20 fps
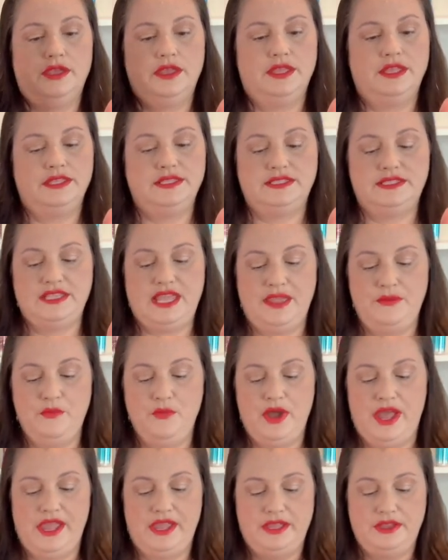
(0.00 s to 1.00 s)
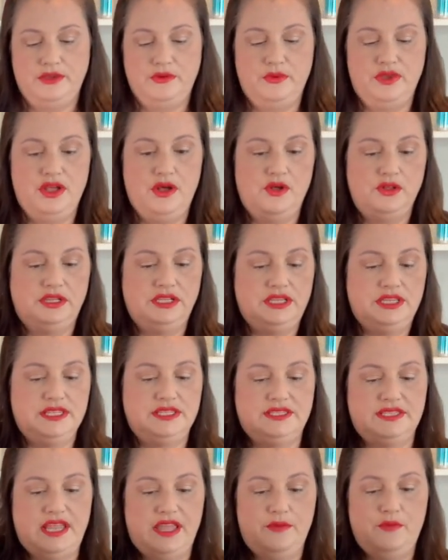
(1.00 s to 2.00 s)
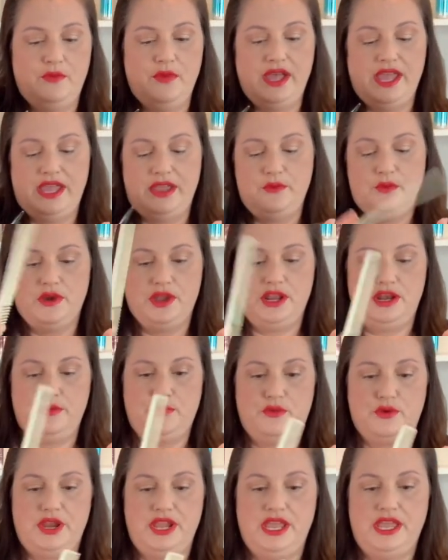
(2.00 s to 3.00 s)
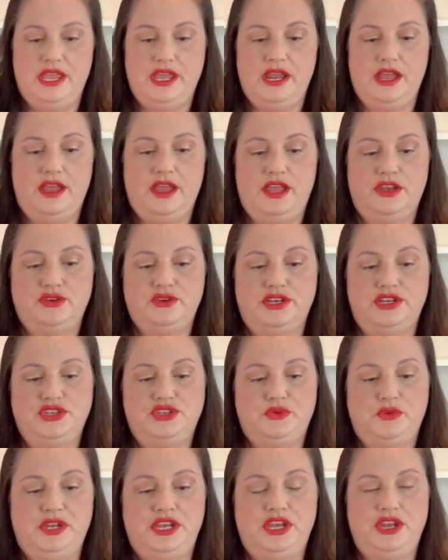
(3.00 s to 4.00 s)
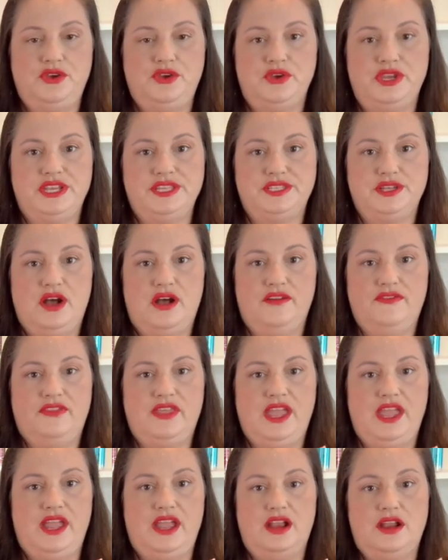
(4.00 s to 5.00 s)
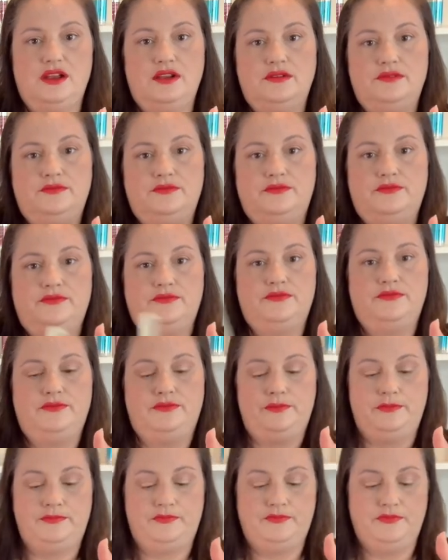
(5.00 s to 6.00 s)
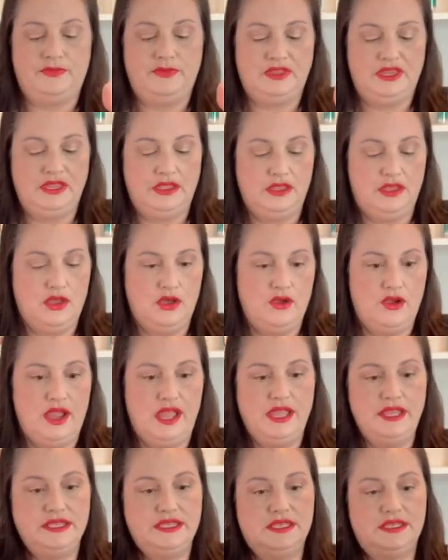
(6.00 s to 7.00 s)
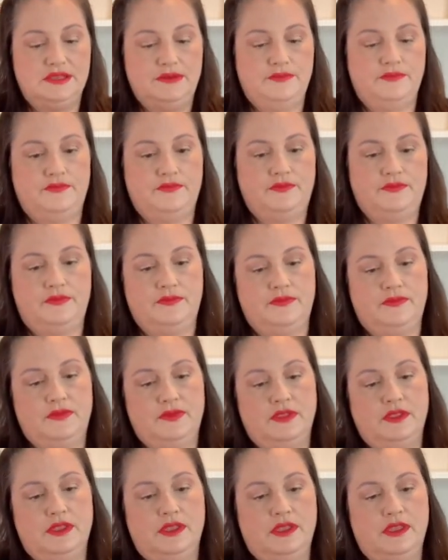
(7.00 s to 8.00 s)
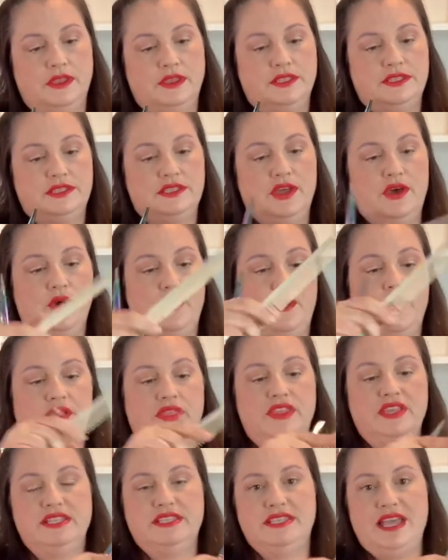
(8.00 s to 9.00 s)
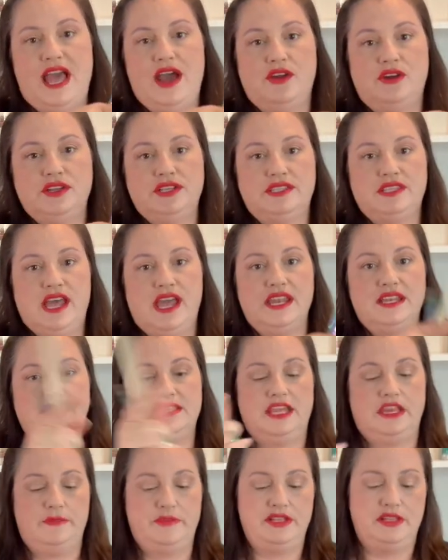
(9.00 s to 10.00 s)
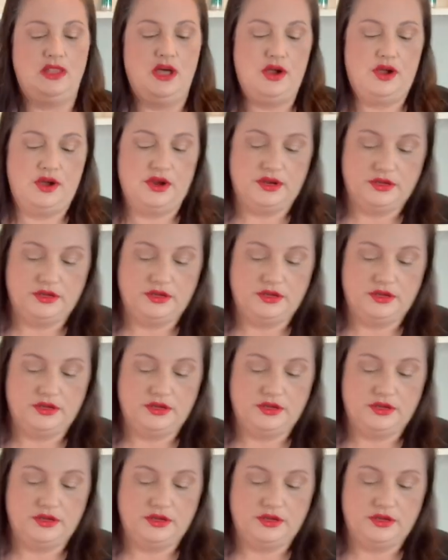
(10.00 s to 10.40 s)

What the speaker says: Same way, we hold it the same way. We're gonna bring it 120 degrees off the hair. All right? So this outer side is gonna be longer.